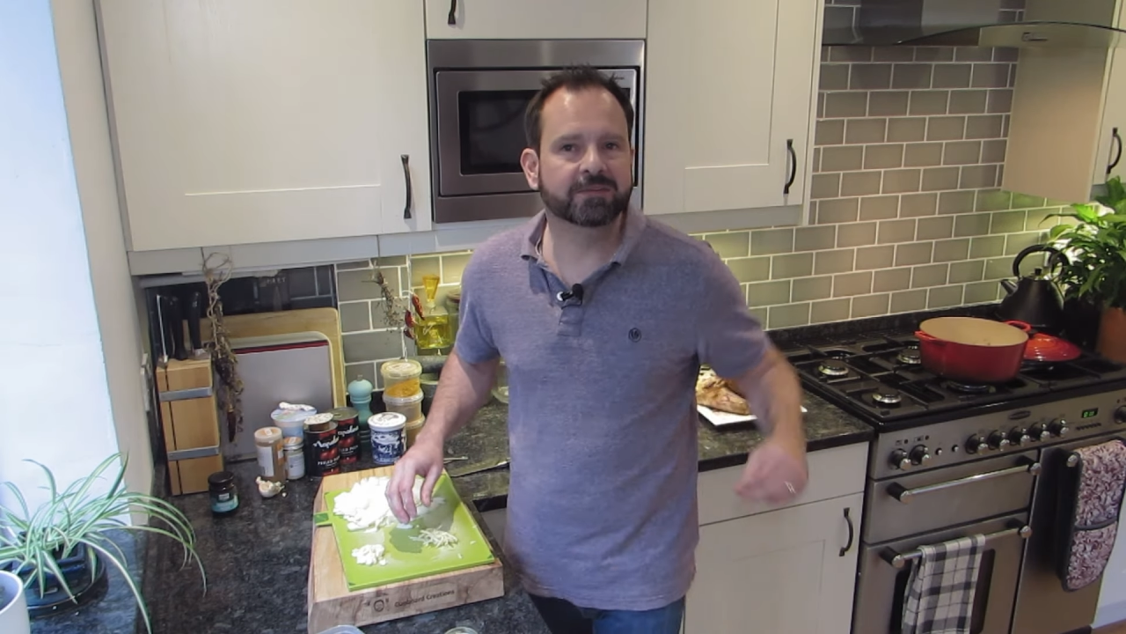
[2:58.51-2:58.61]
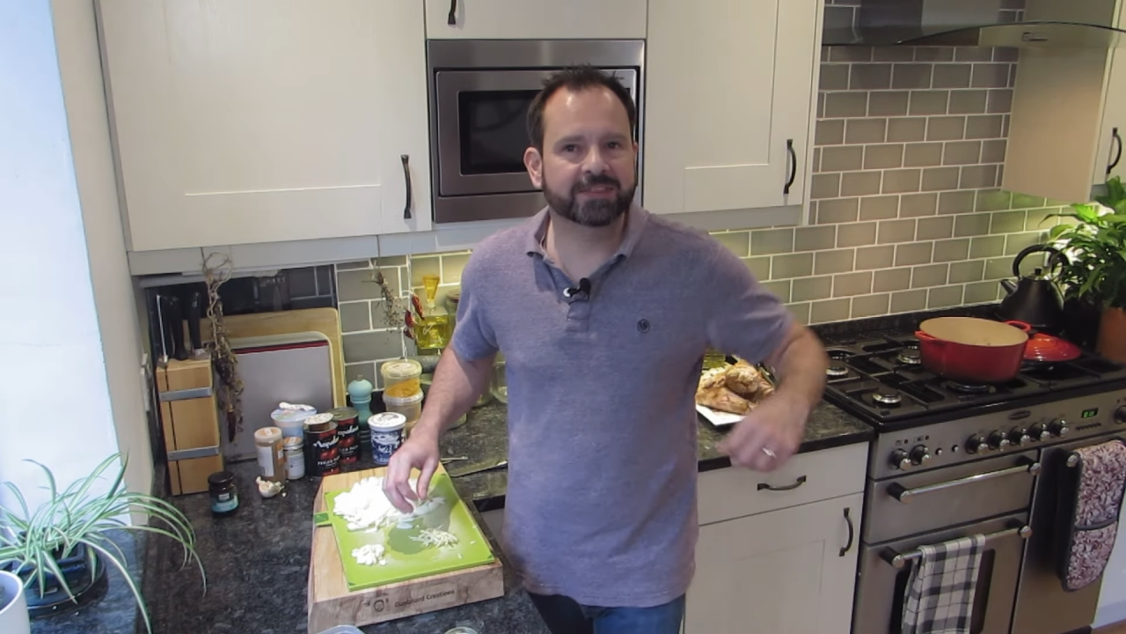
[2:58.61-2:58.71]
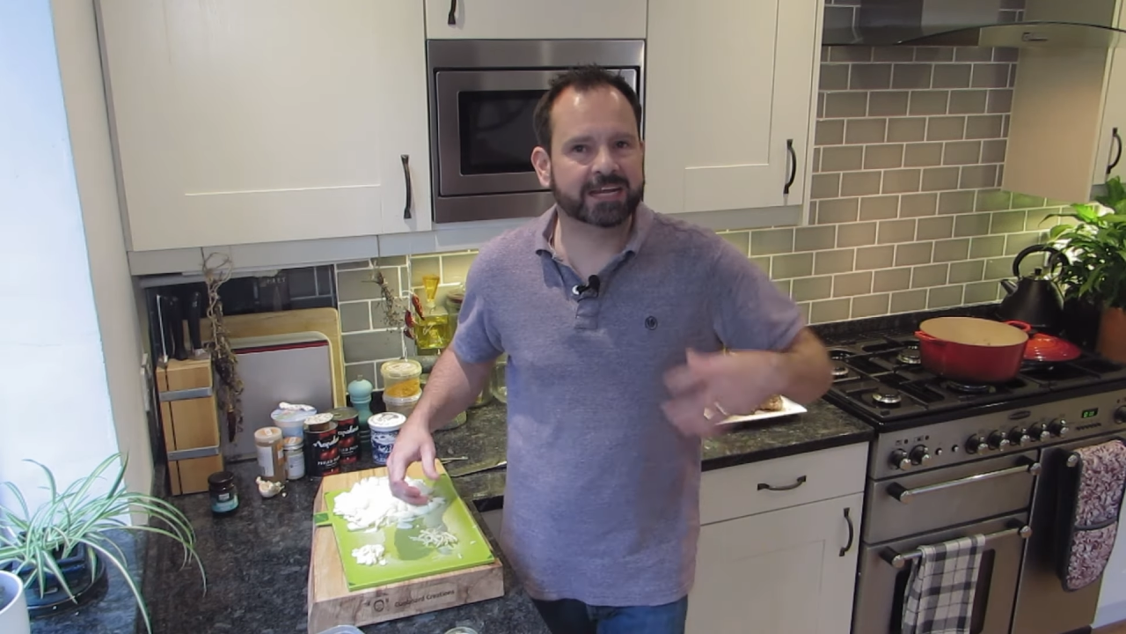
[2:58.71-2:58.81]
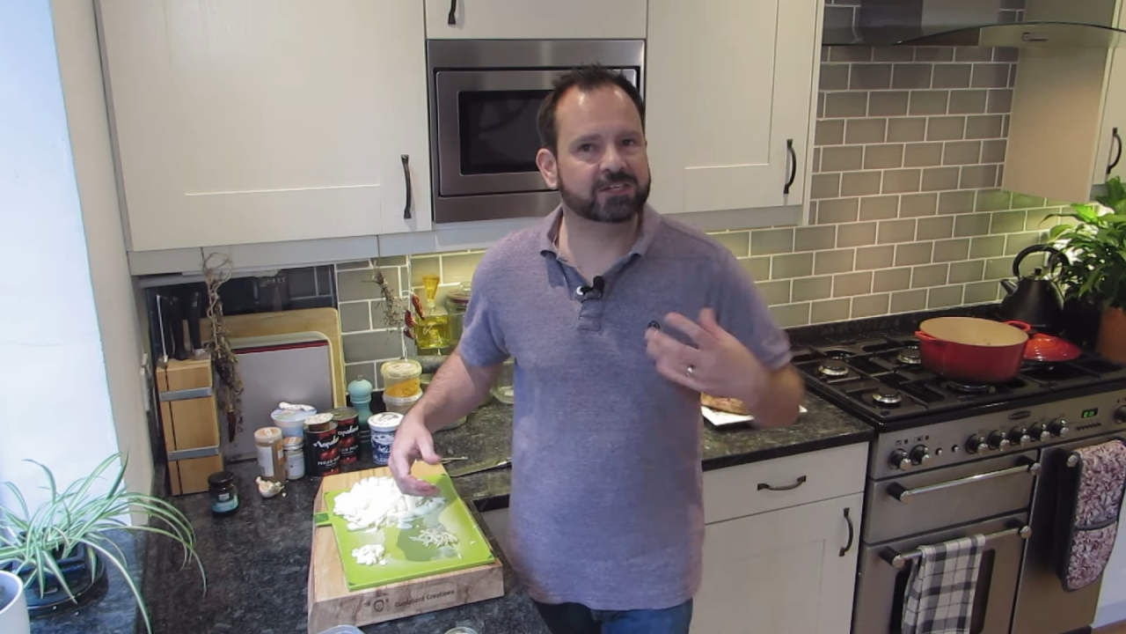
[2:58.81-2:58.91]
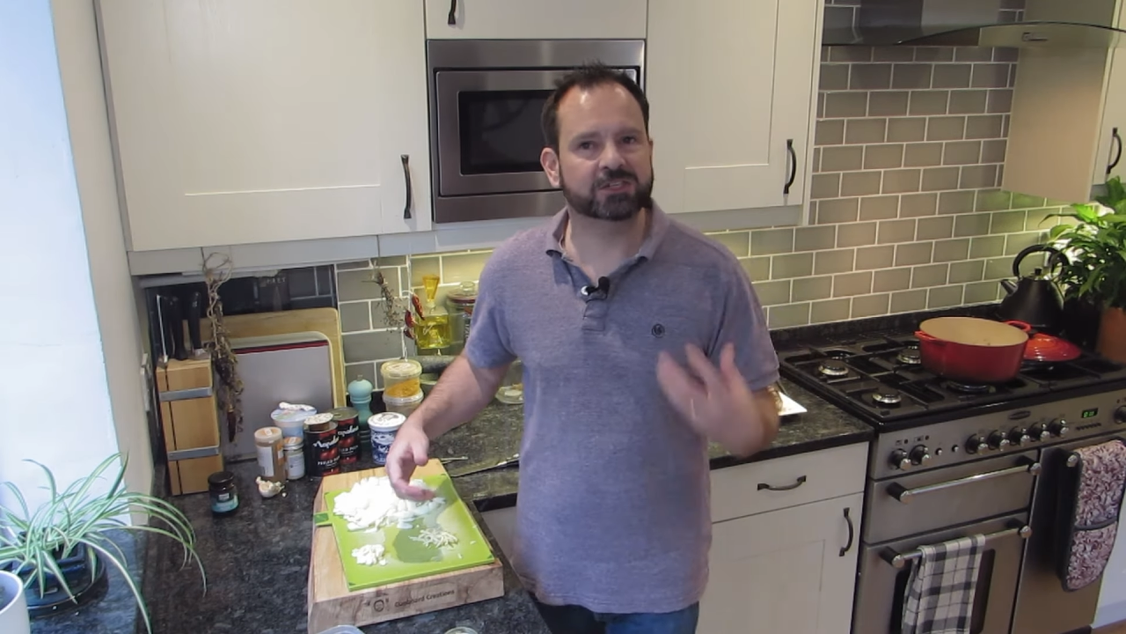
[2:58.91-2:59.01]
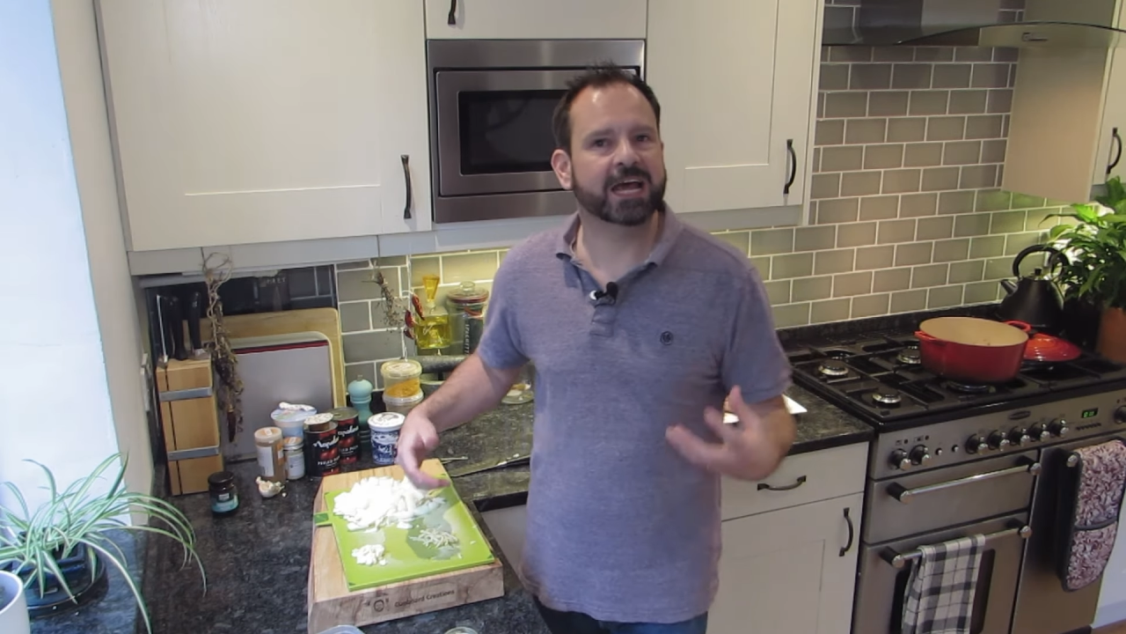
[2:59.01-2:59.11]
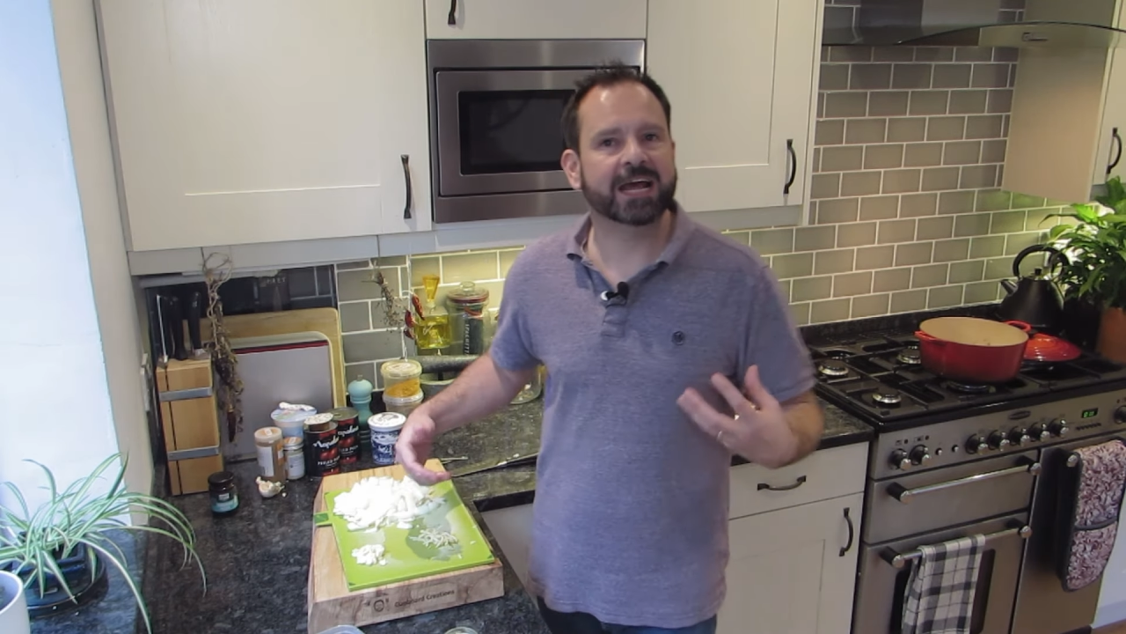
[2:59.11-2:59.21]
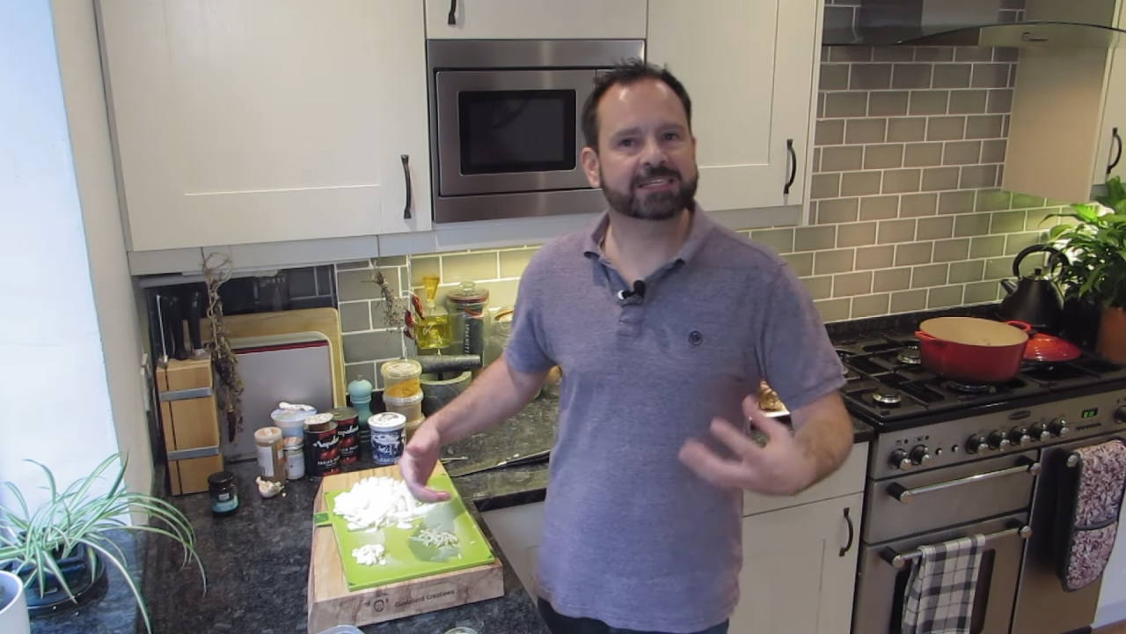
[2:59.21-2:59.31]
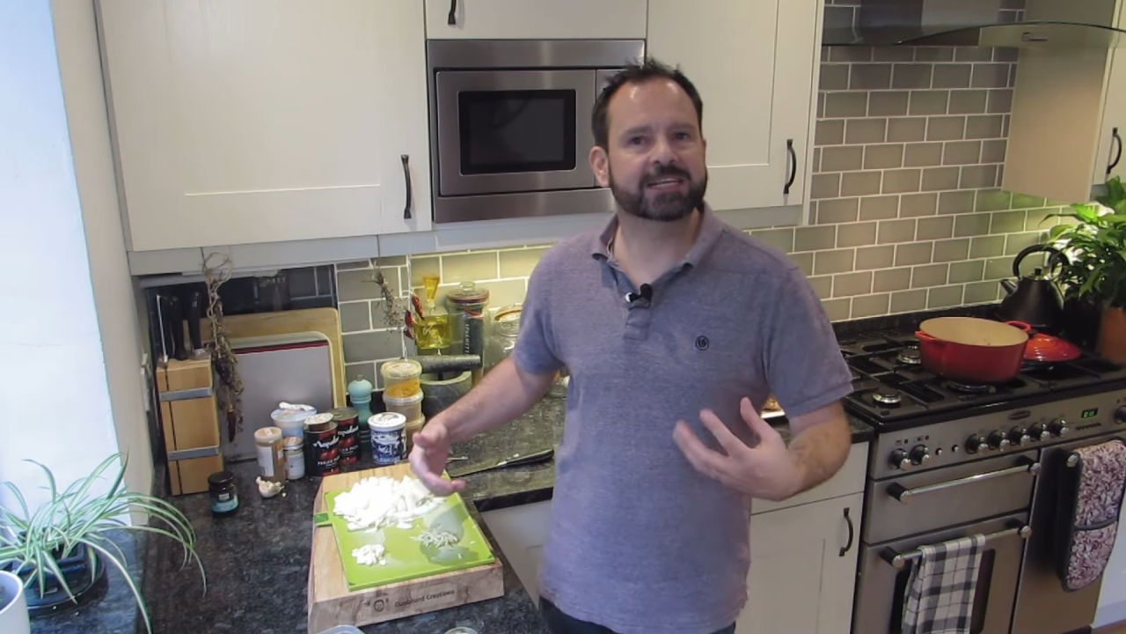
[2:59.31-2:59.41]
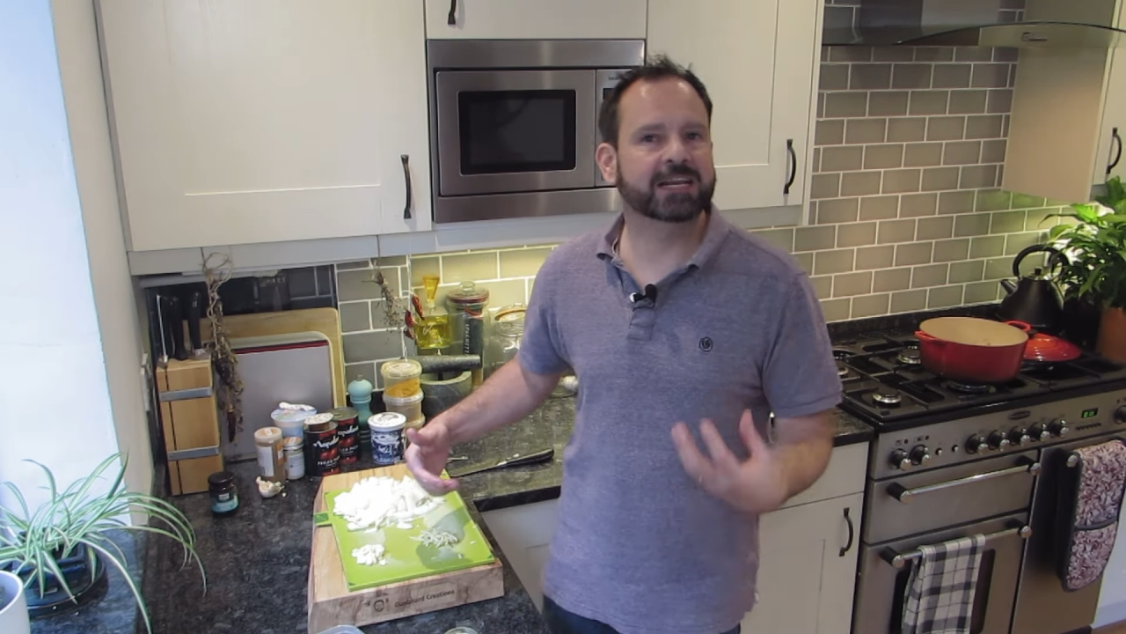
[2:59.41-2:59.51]
That just
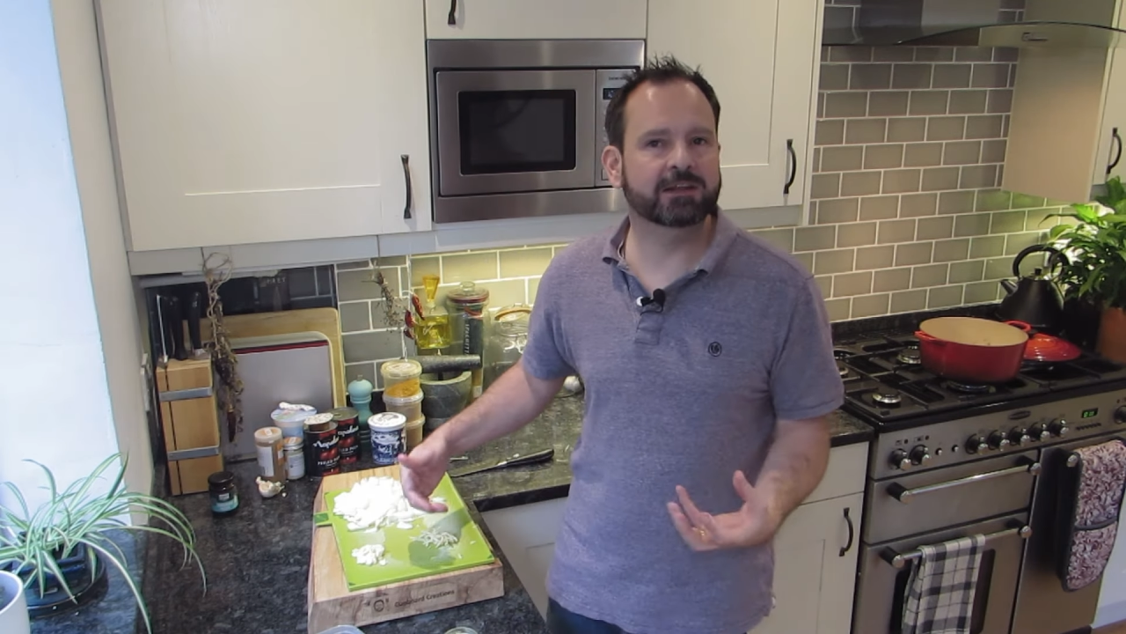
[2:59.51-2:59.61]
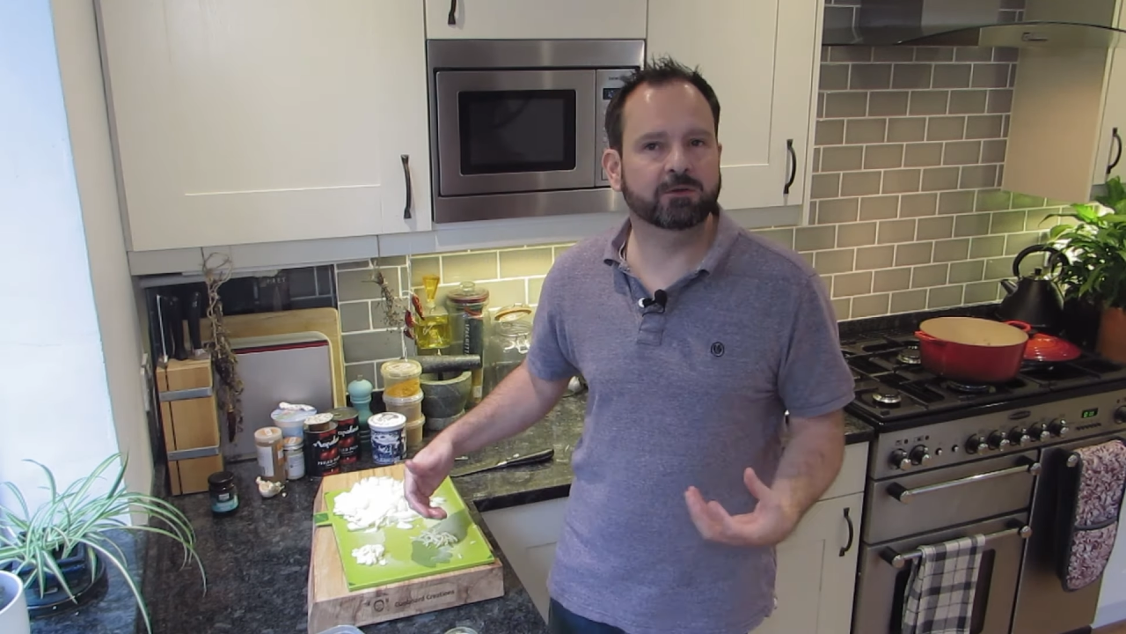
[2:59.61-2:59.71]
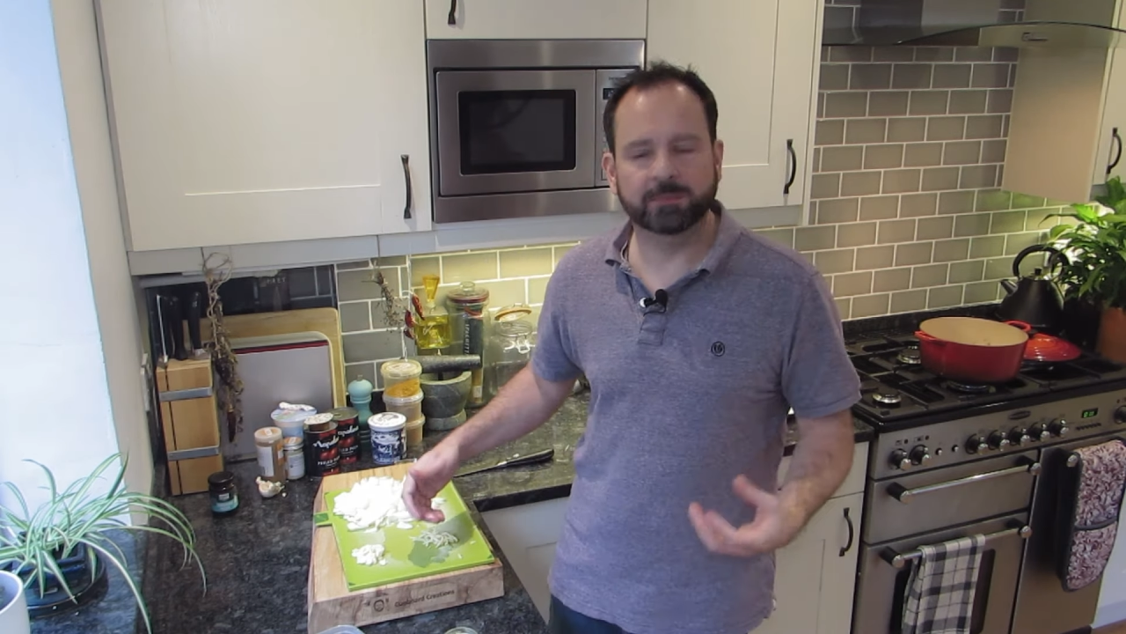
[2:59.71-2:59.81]
adds that little